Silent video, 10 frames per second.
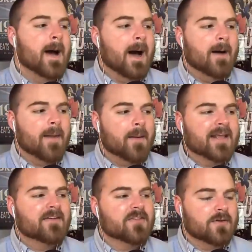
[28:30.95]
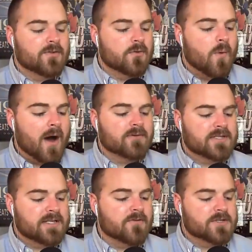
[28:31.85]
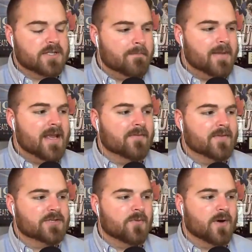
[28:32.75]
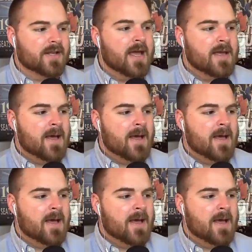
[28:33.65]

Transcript: I'm going to give the wide receivers a B in this one.